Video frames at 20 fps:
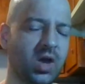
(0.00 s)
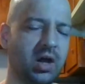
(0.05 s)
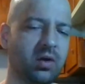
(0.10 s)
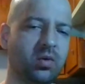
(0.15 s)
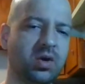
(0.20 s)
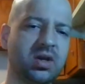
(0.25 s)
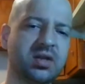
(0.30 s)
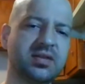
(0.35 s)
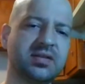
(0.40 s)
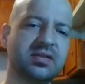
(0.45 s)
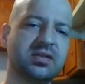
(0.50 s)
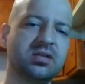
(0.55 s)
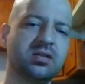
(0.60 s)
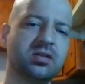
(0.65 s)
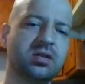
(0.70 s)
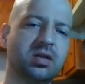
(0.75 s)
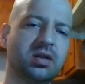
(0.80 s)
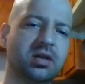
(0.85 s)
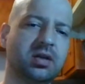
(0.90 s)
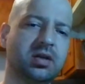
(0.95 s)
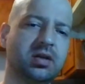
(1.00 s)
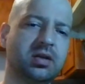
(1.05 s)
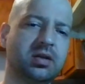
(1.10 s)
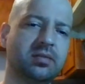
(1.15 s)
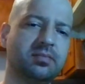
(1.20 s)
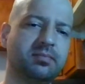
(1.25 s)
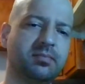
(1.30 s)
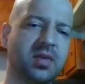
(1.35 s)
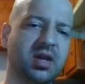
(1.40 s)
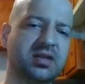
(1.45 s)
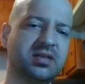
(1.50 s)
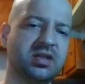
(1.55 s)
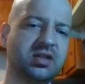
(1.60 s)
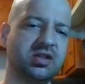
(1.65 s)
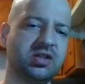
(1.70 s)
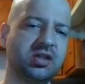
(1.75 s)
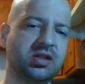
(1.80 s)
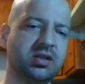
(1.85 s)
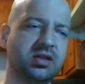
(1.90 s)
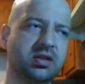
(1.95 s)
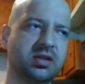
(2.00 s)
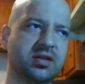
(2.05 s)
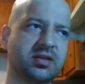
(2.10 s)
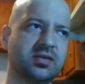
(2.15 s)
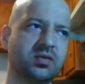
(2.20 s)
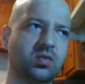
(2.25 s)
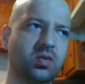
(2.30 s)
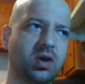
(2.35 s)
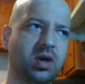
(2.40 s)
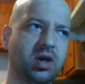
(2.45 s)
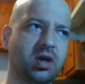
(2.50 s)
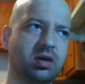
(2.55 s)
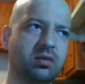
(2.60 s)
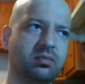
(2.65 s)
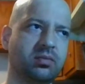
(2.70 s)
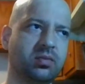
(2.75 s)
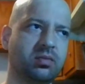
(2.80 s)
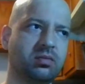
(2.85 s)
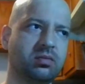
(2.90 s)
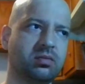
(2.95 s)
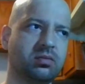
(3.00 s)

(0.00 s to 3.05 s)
I was messaging this one